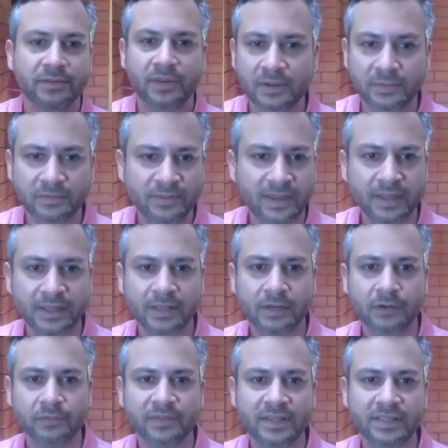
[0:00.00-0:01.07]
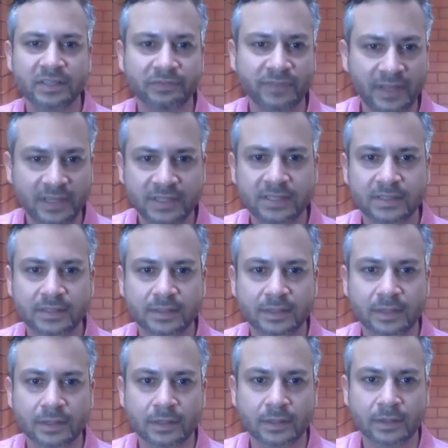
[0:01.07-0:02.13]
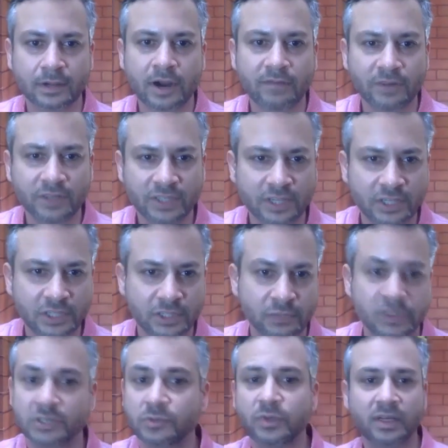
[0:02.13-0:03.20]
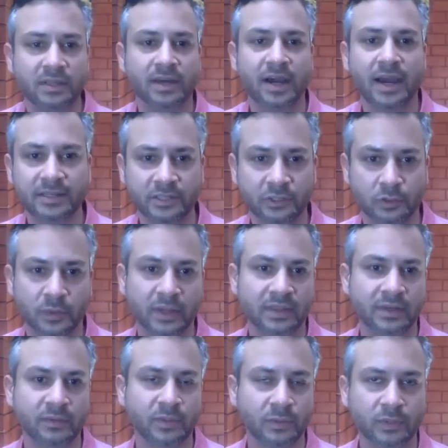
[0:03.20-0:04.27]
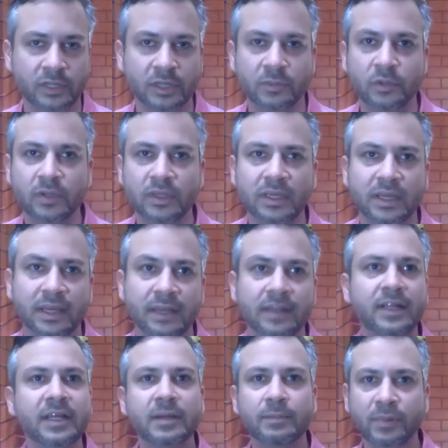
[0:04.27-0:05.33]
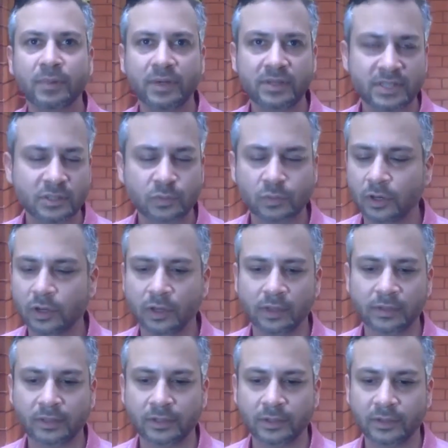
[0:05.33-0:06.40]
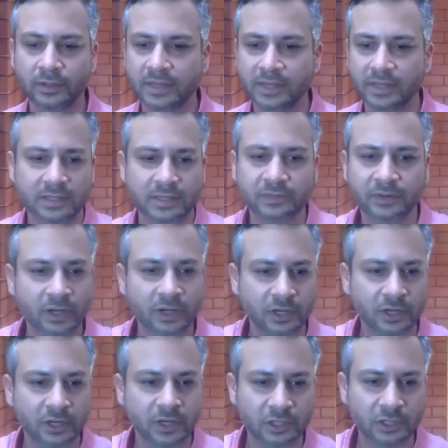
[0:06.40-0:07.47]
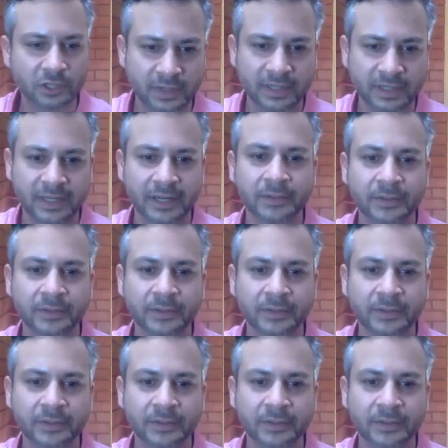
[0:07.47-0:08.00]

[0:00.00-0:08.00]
face-to-face conversation, which is really the ideal way that we would communicate. But since we're all, in different countries right now,